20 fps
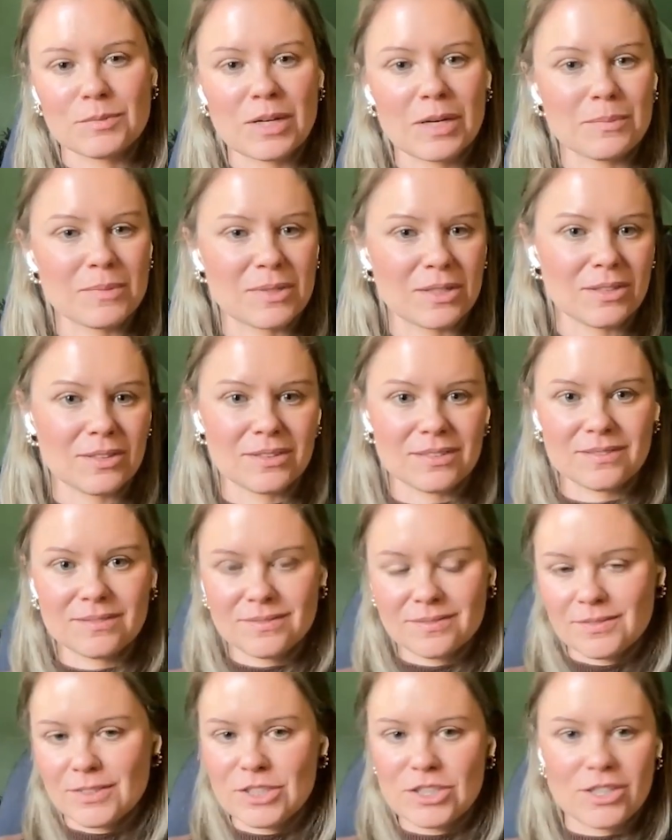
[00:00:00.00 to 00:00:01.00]
sometimes I'll
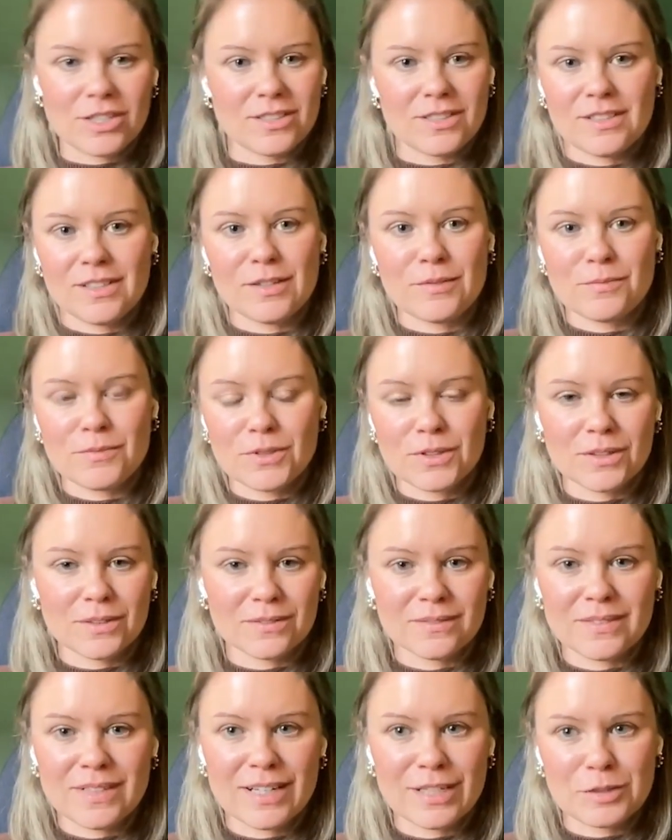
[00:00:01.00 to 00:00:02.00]
reach out to them for
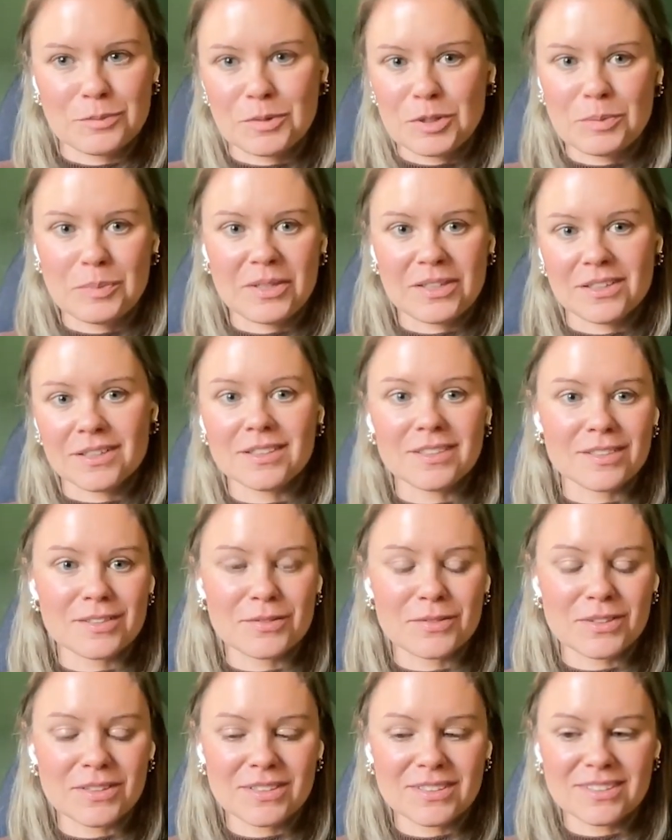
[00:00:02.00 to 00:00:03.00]
expert opinions
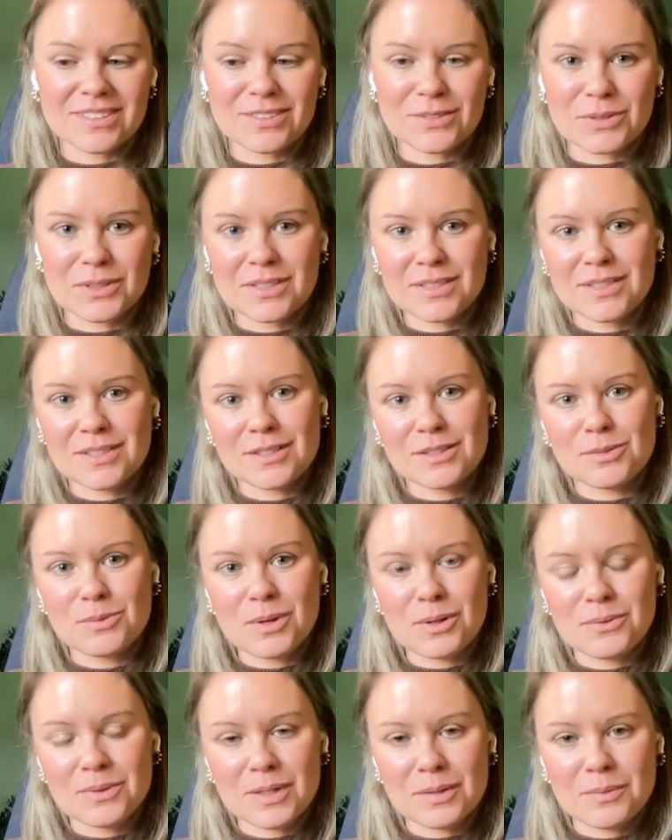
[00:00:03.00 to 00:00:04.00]
for sources as
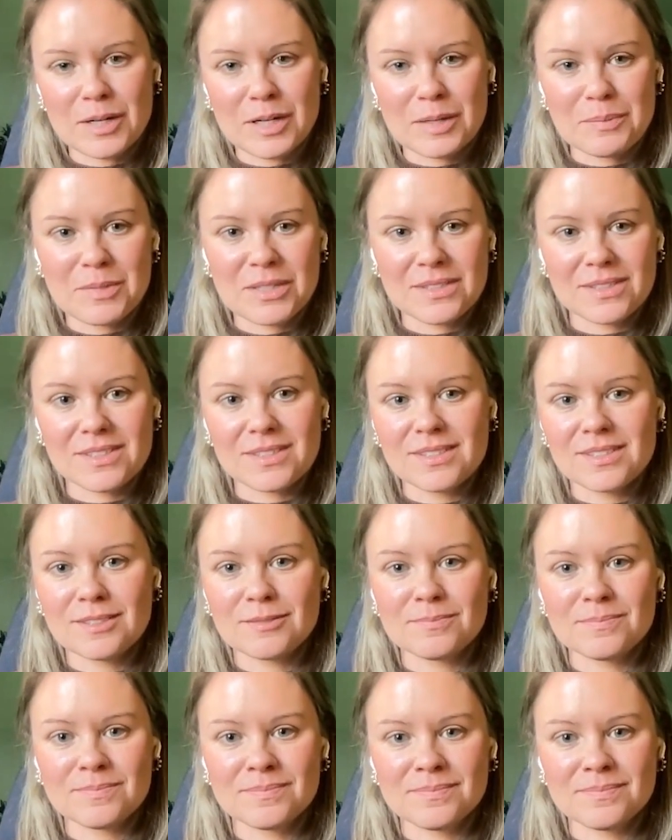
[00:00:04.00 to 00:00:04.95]
well when I'm writing pieces.